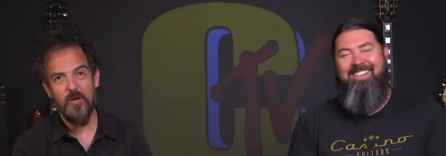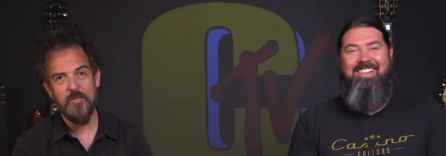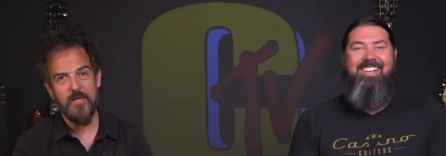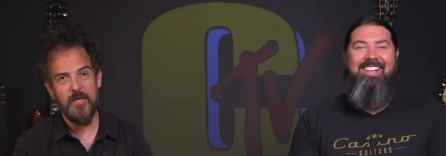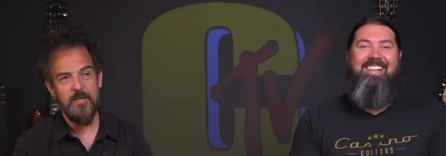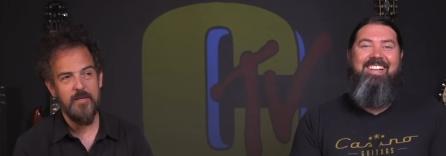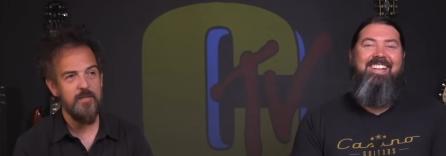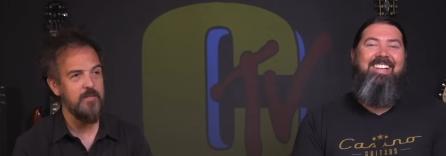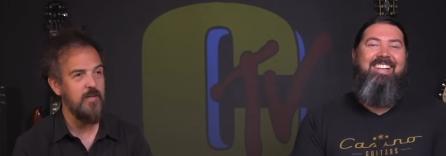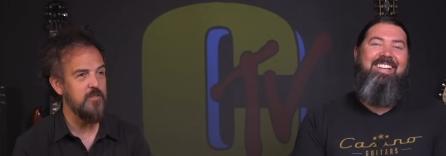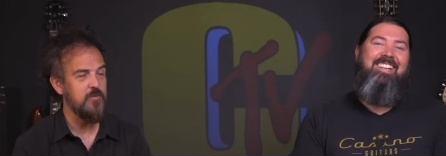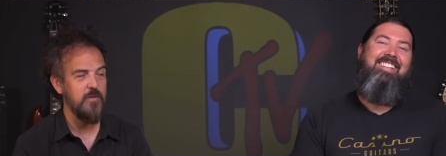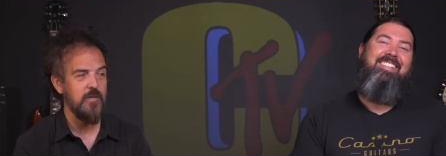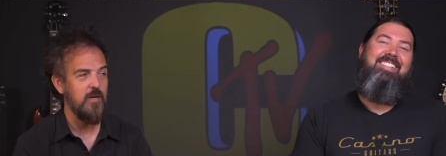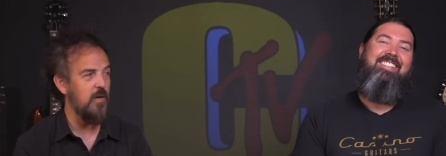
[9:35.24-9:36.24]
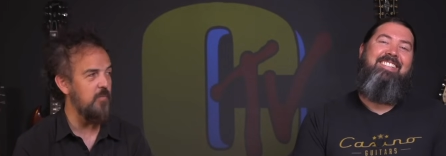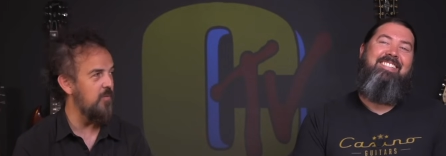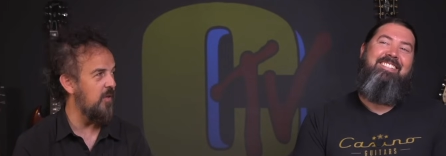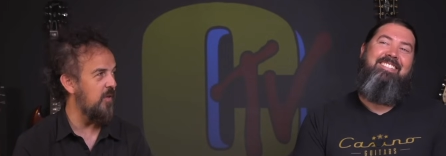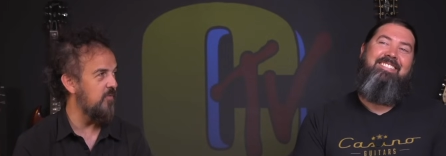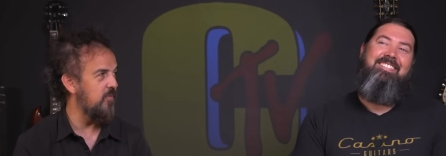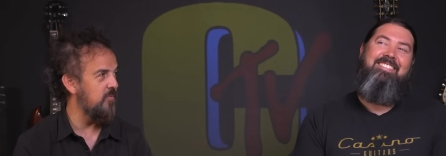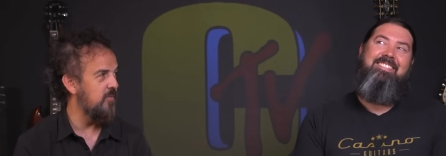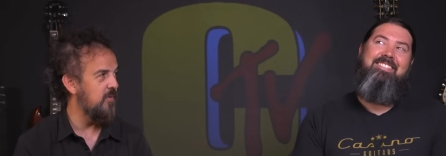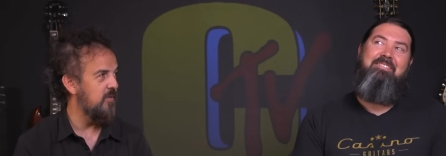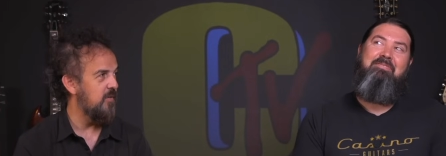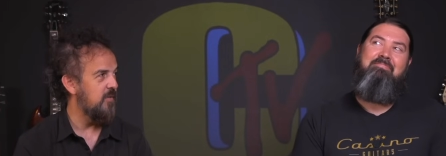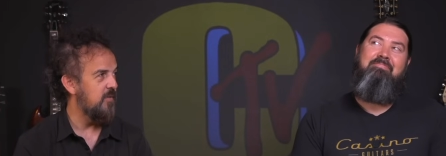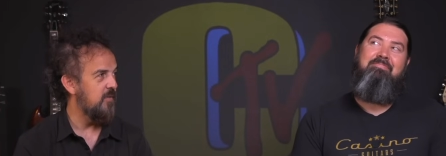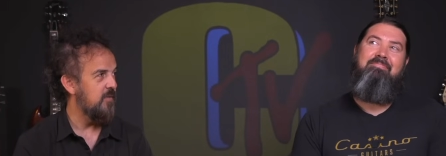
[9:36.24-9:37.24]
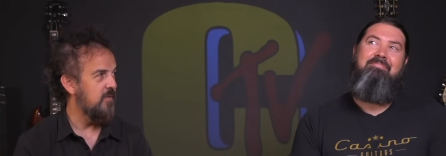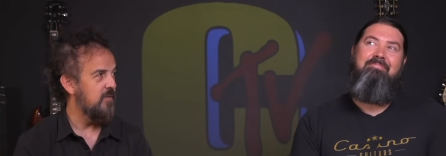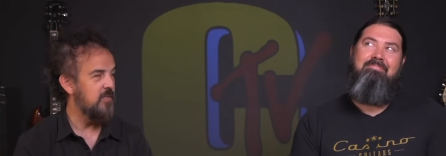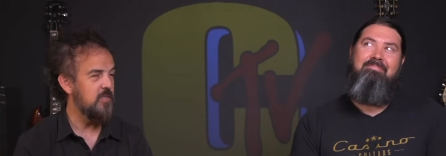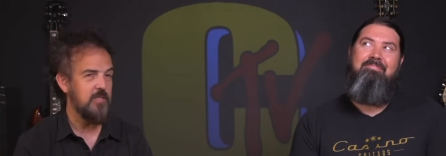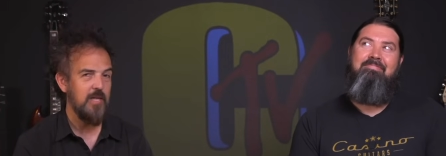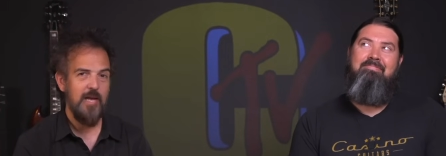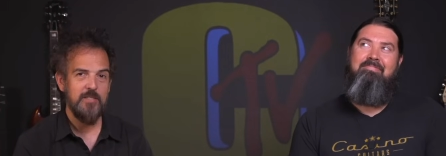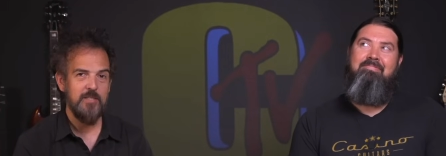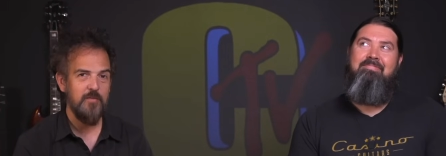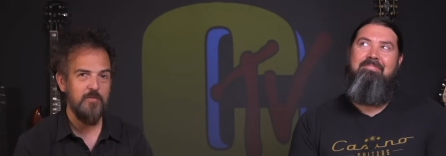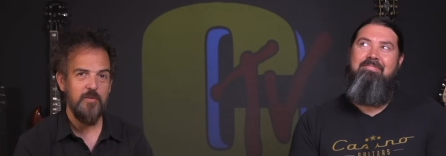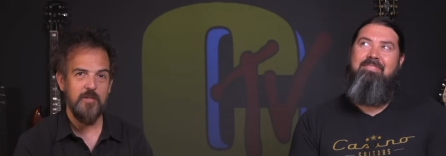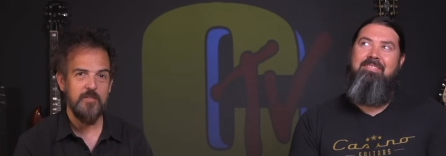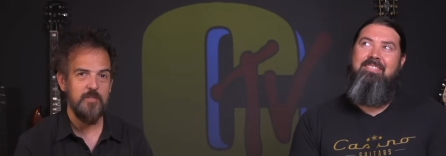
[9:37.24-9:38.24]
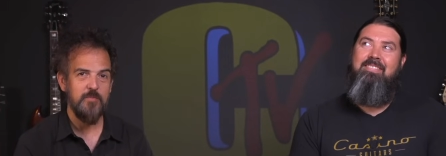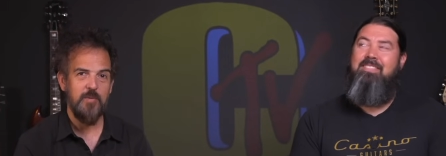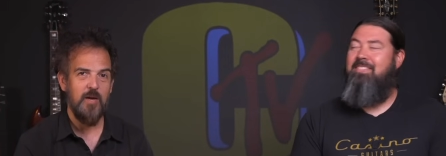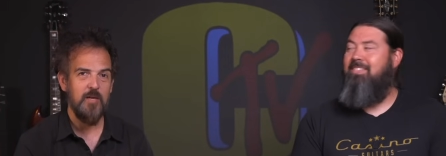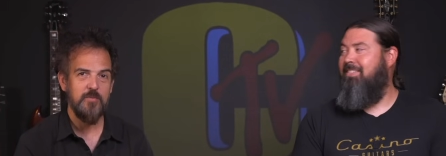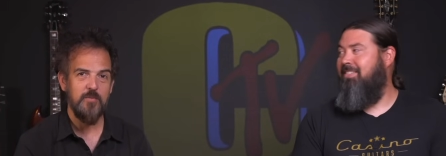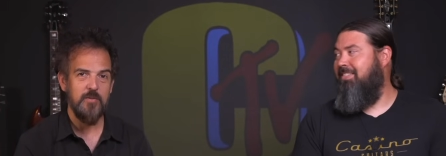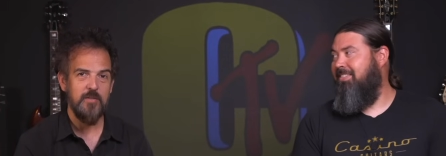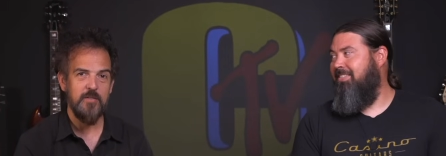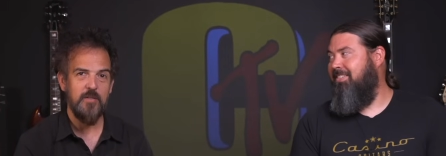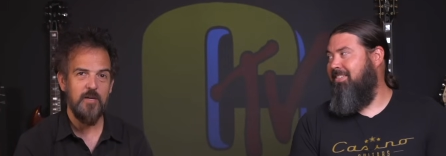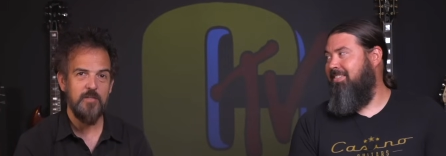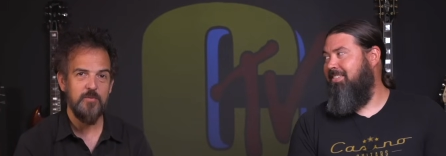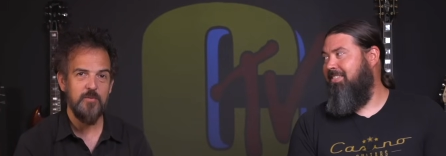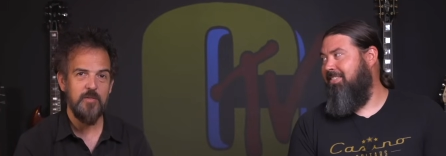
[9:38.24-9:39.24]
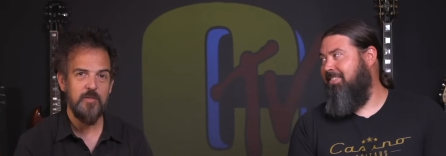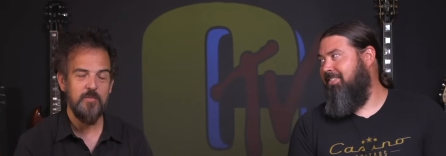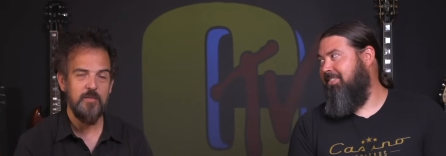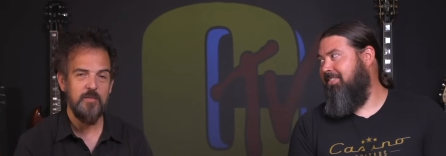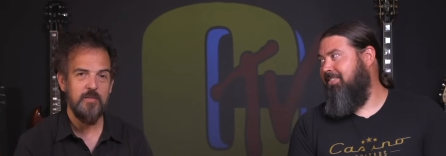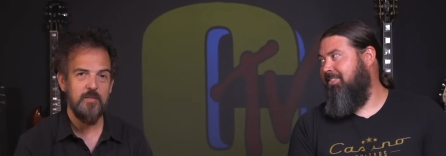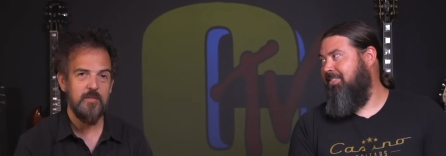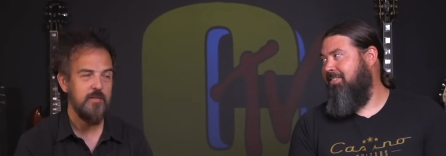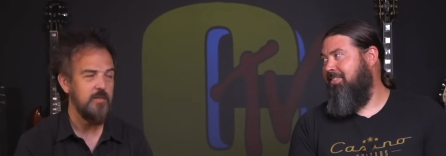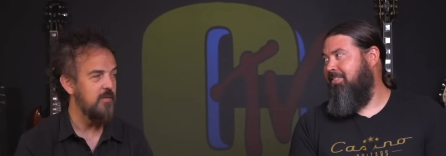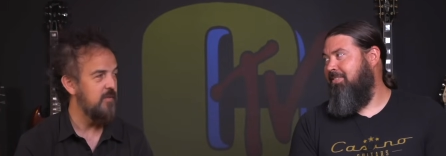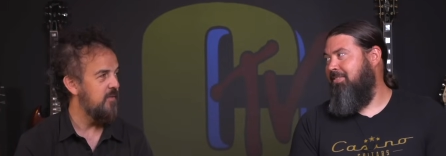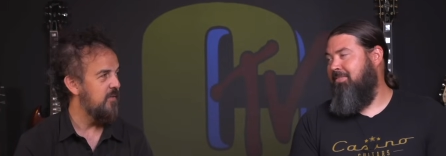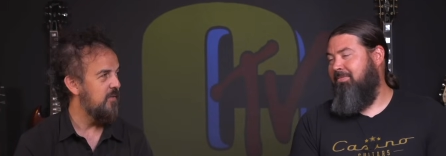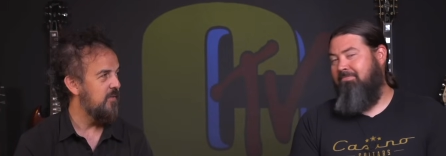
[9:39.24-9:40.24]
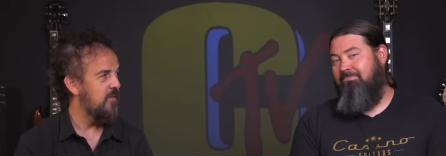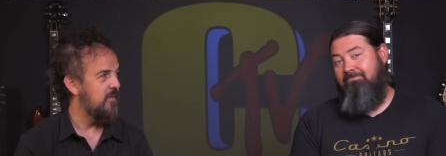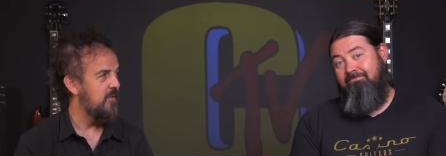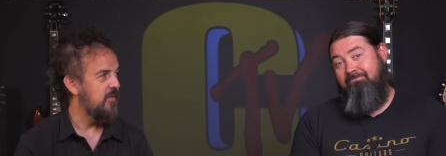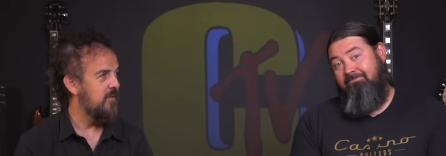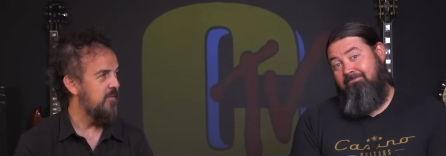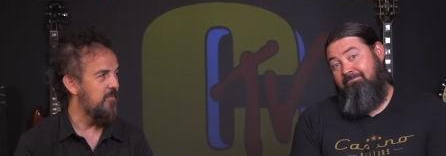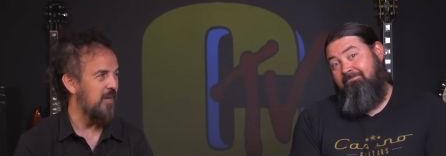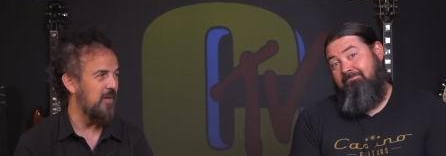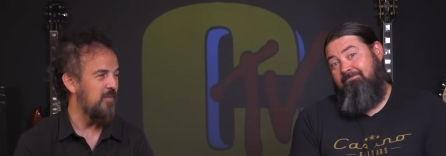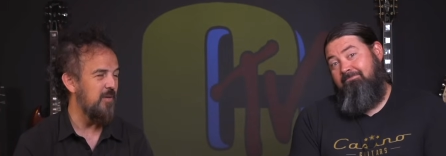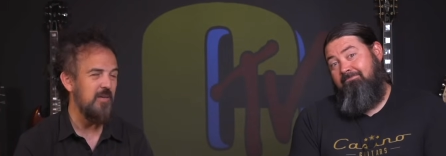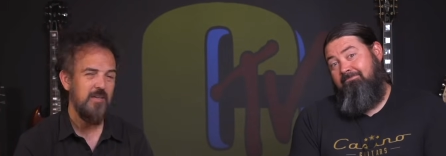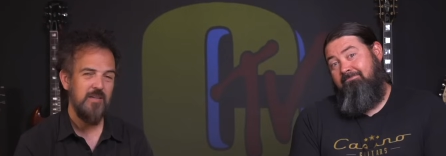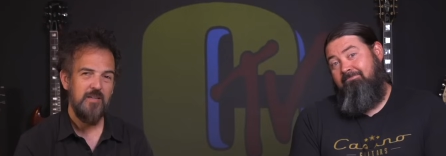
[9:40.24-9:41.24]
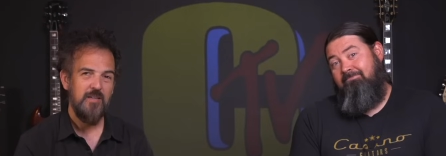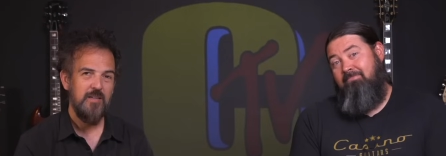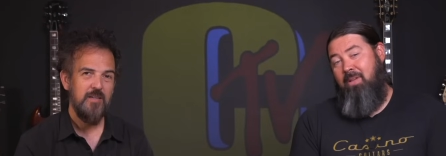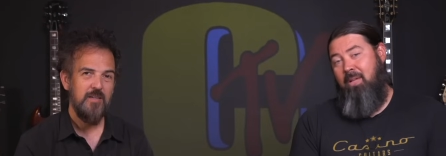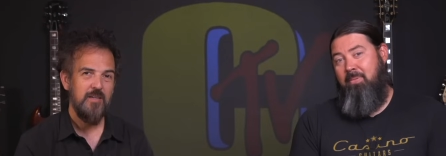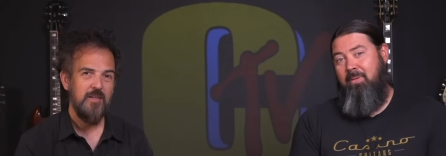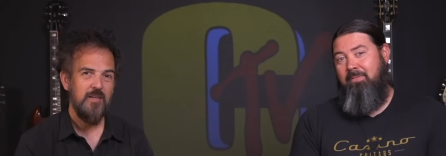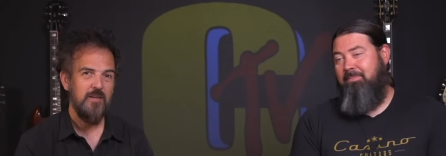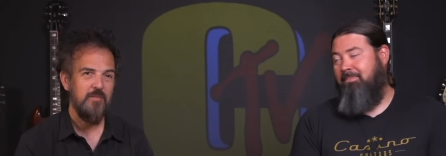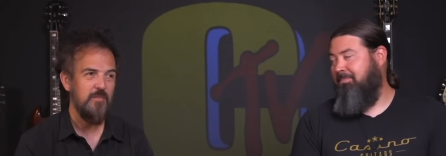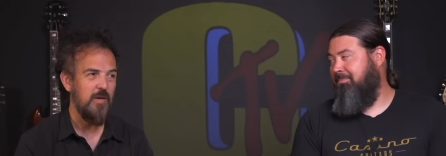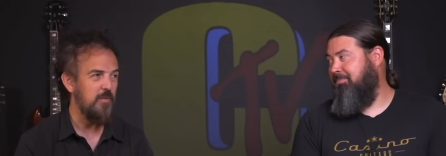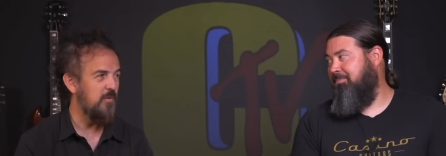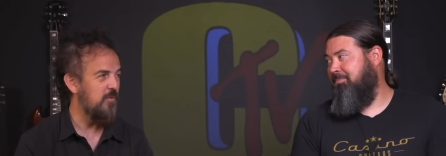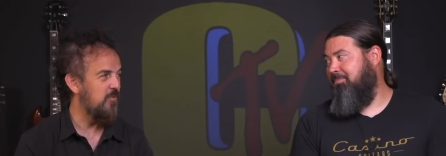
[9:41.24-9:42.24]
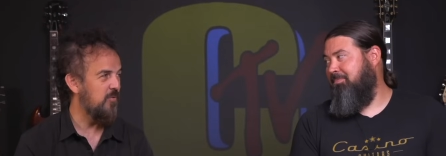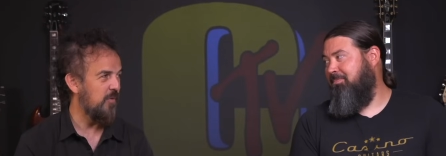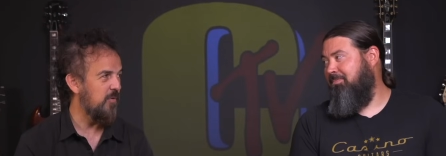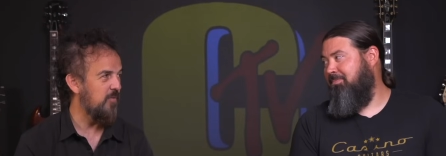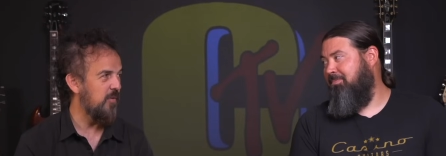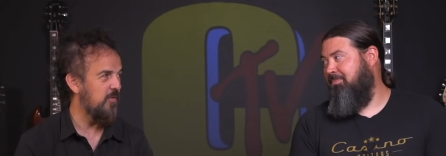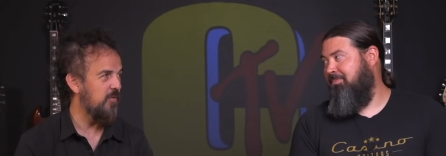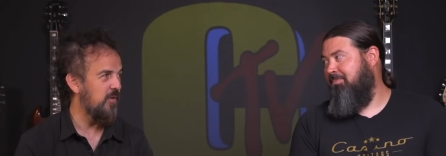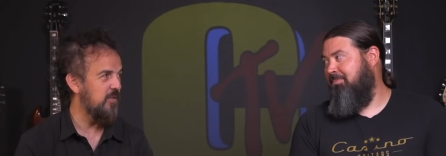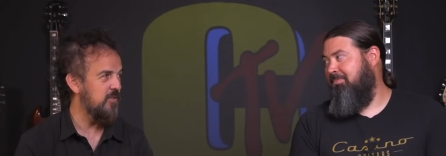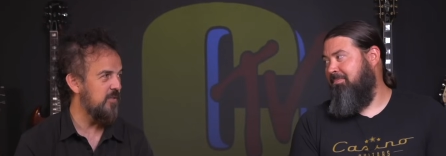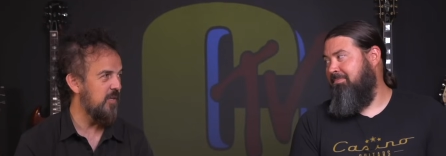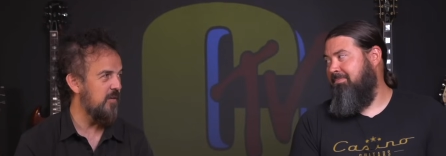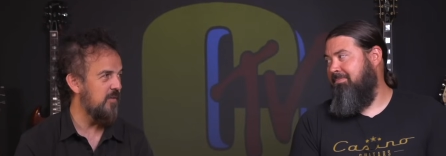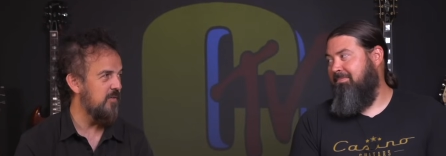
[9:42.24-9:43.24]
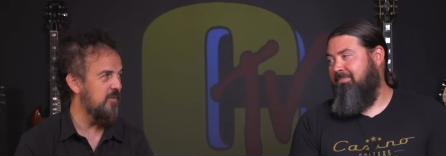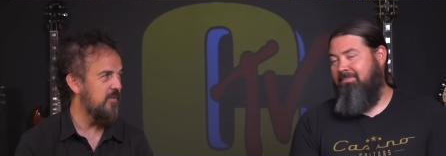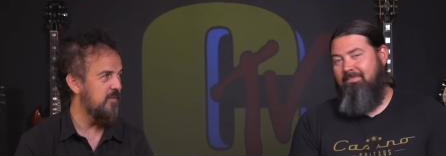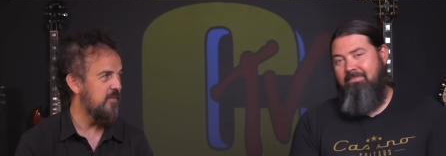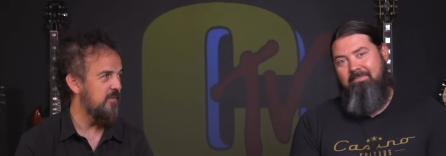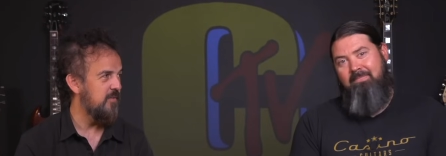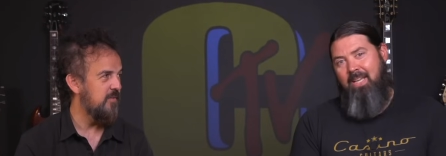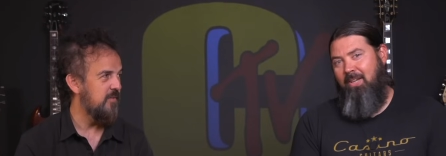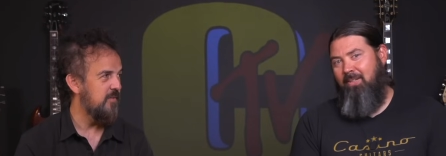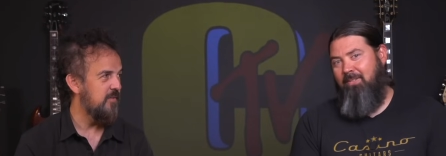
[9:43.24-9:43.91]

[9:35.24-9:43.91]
Speaker 1: I can get in touch with a couple of them. Slash, I feel like it's impossible to get in touch with, but maybe. Maybe through some of our friends now? No.